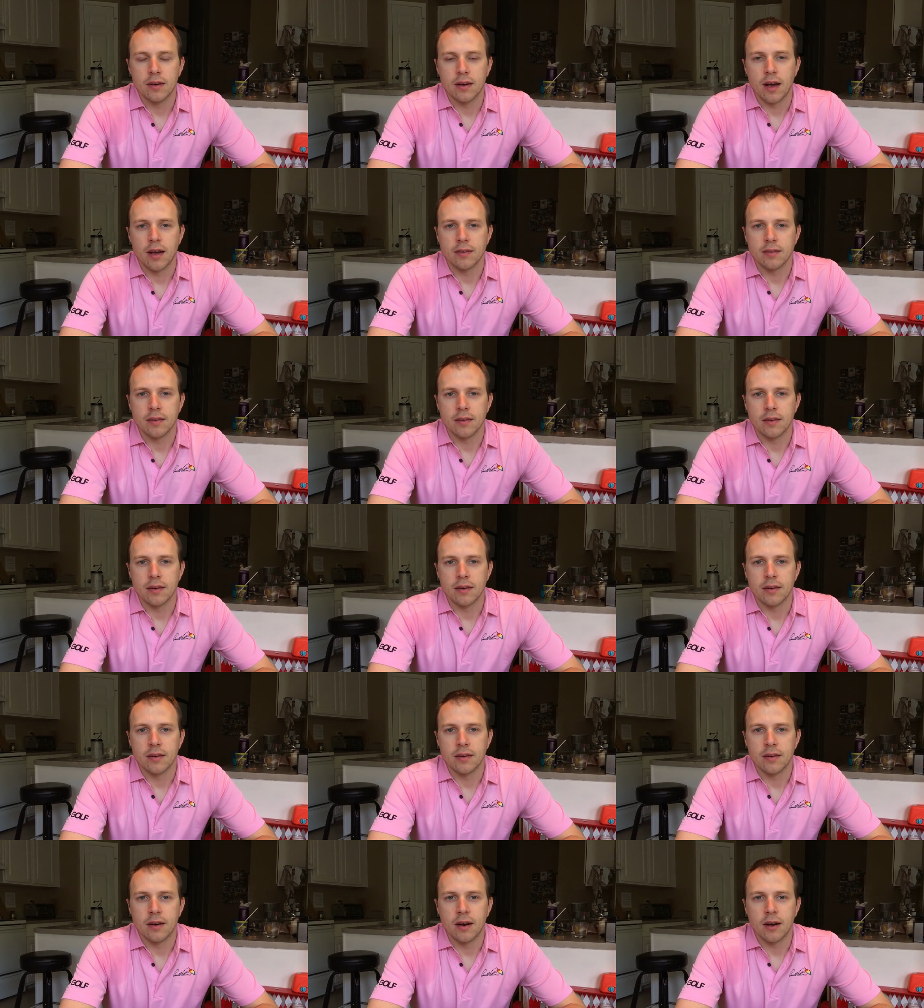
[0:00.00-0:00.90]
as a
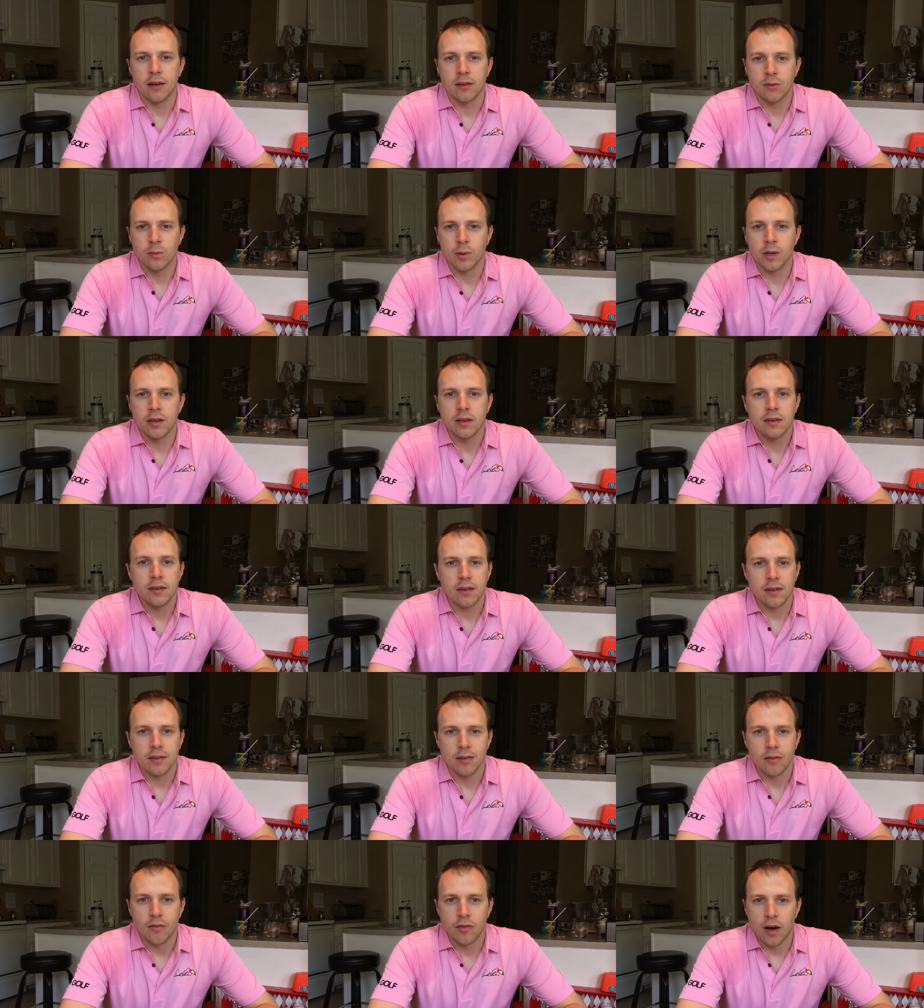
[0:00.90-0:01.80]
husband,
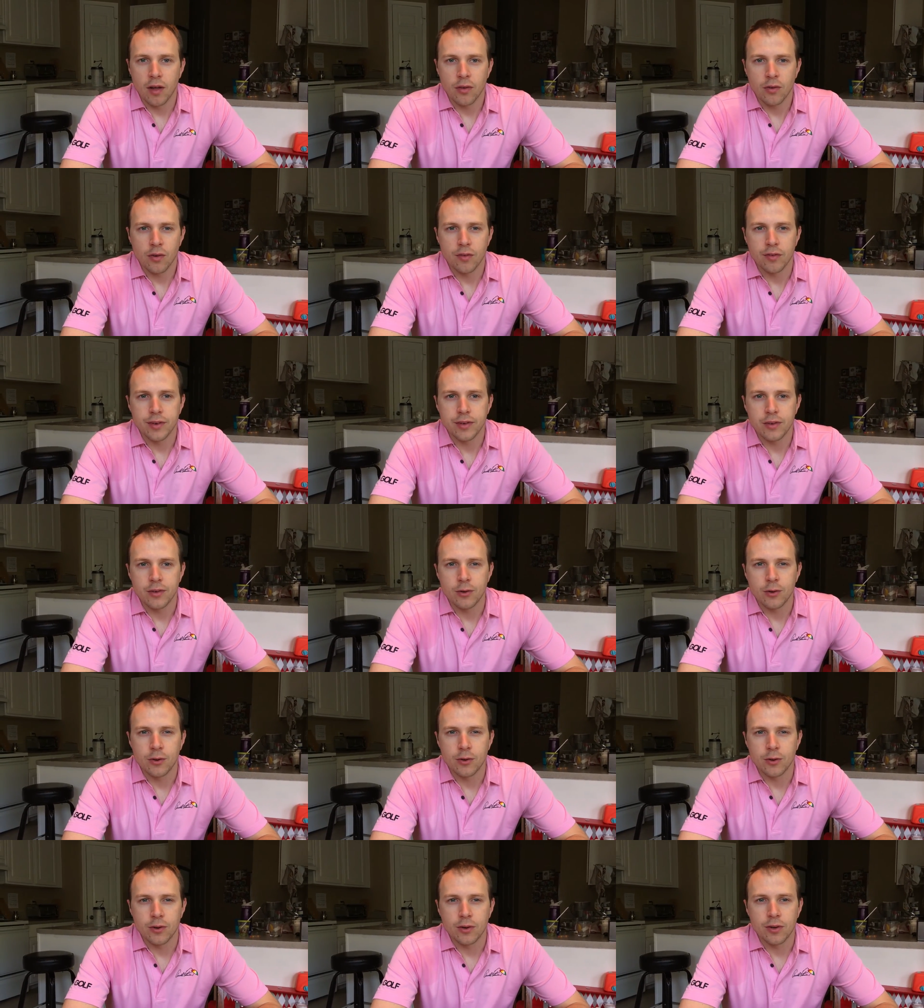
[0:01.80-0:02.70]
as a father of a two
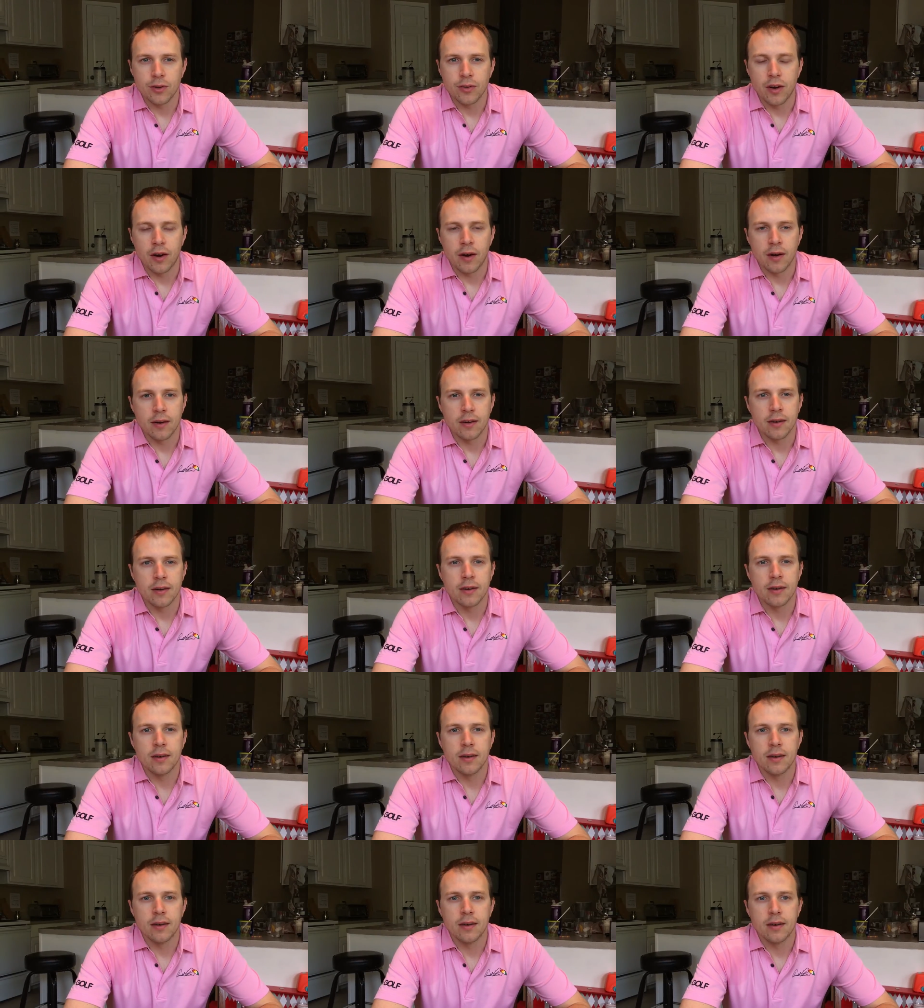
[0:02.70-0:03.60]
year old daughter,
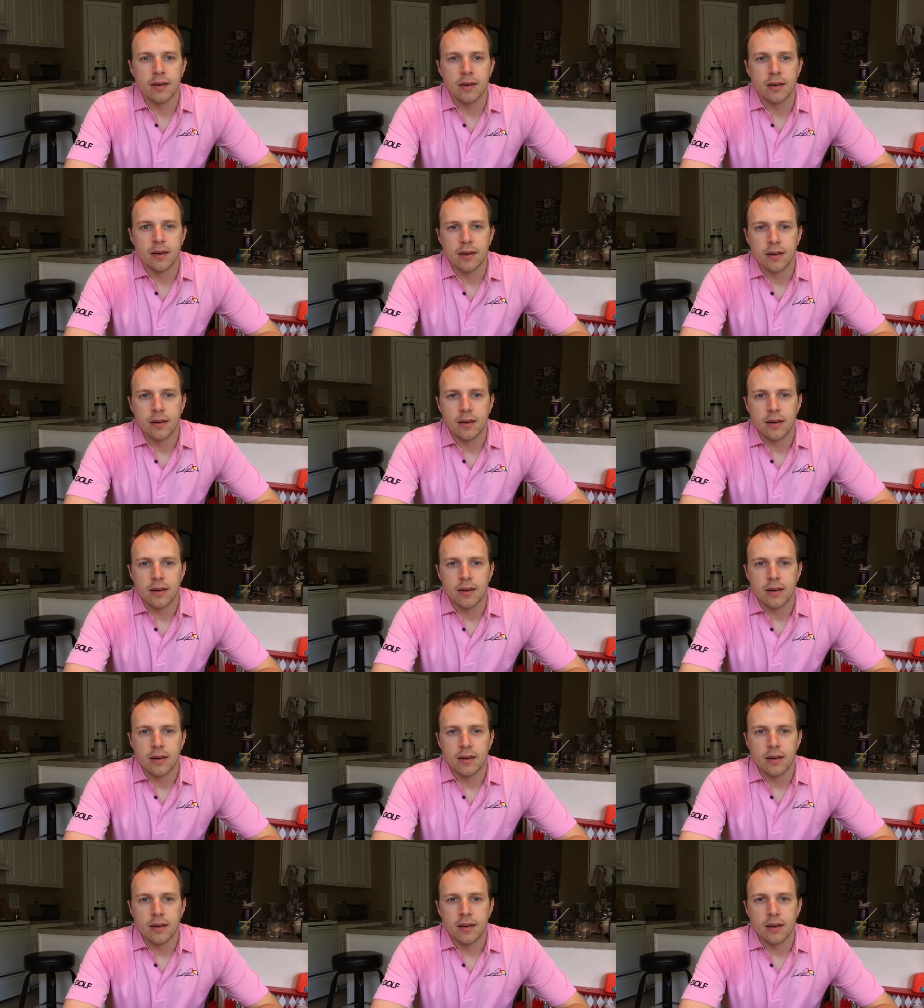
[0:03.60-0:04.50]

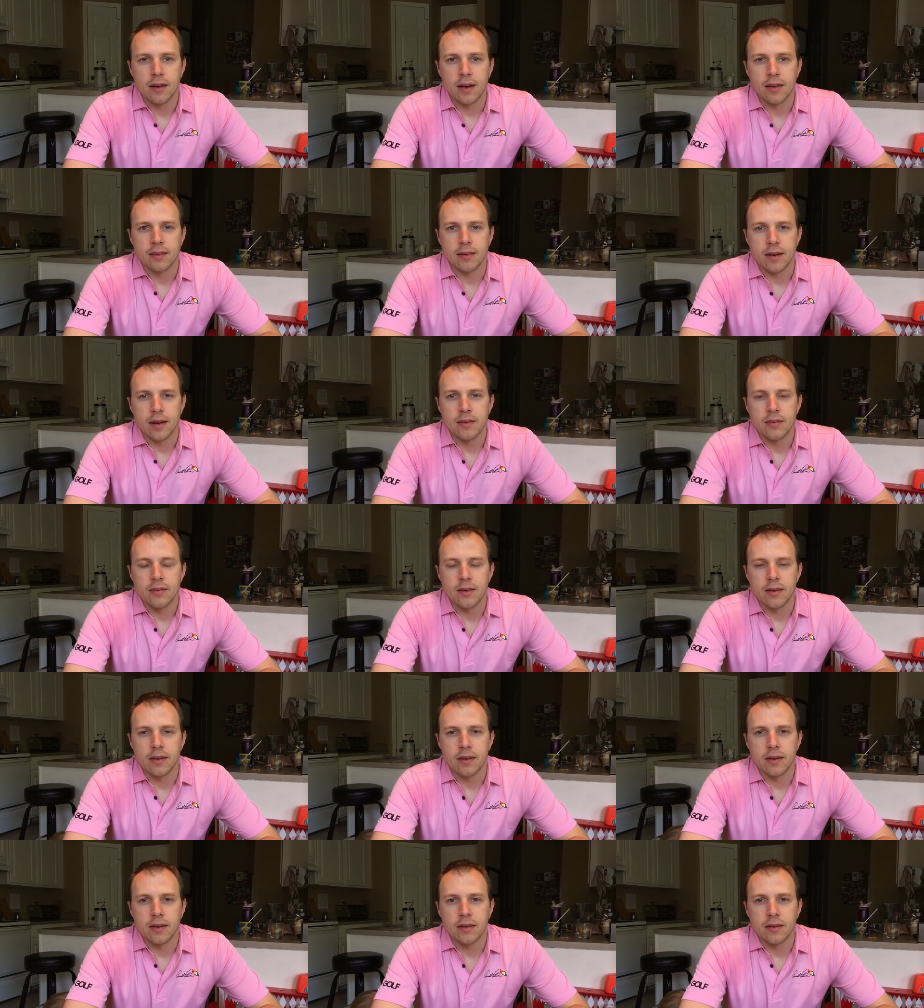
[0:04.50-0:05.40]
as an
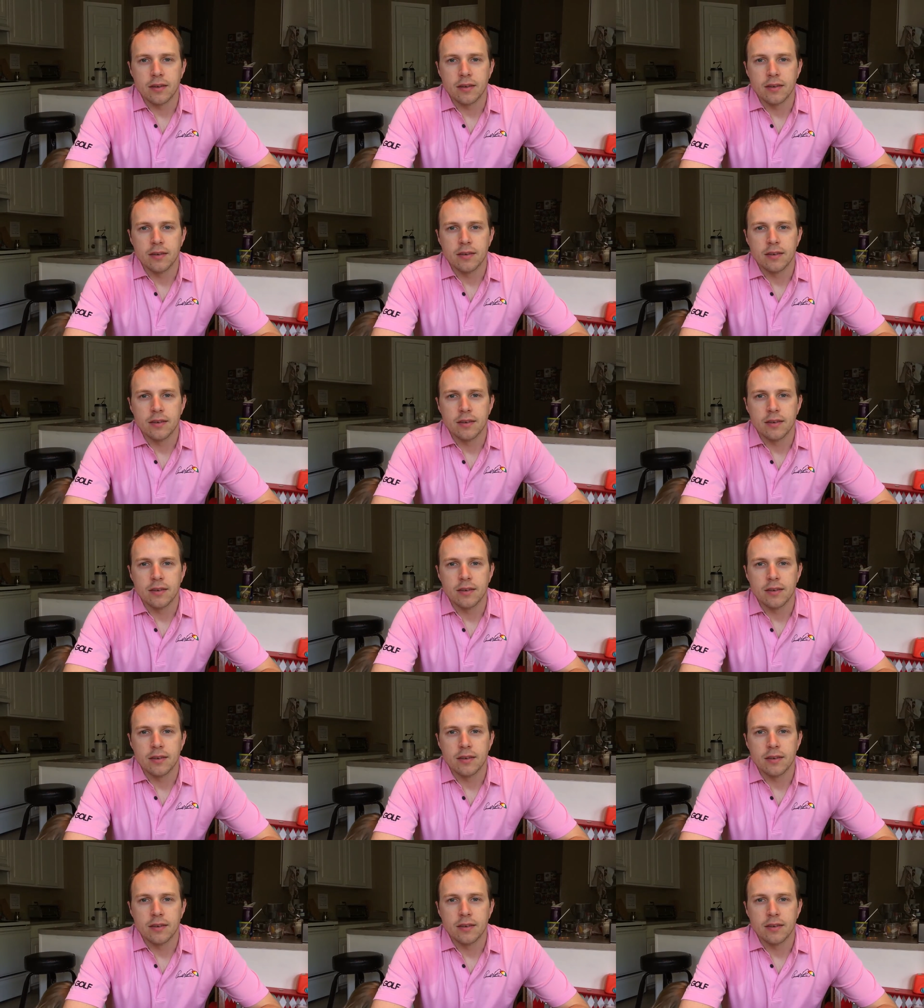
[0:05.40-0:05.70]
engineer,